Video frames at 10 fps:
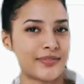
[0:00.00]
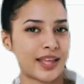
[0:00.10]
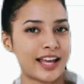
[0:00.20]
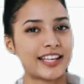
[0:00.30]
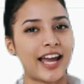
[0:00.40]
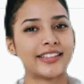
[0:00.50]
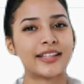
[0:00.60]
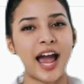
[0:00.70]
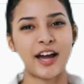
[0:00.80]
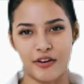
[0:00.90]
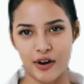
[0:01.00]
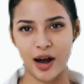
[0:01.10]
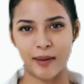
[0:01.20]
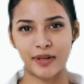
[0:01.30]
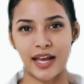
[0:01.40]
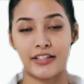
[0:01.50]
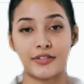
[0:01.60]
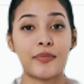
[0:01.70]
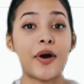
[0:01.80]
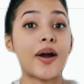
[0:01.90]
Again, I will copy a
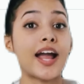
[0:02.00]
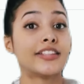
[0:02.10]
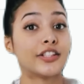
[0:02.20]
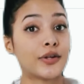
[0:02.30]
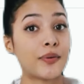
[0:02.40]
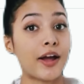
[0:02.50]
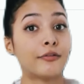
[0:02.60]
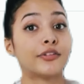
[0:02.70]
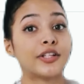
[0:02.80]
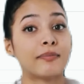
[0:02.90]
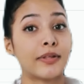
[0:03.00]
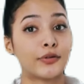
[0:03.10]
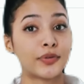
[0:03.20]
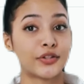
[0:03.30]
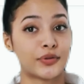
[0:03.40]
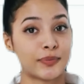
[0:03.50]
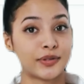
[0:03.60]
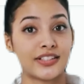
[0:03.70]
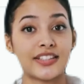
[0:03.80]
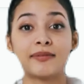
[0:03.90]
small SQL statement which will
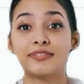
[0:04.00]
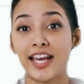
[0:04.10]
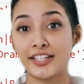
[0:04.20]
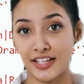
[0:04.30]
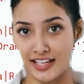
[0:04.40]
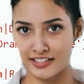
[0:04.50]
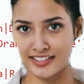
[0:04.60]
put some data into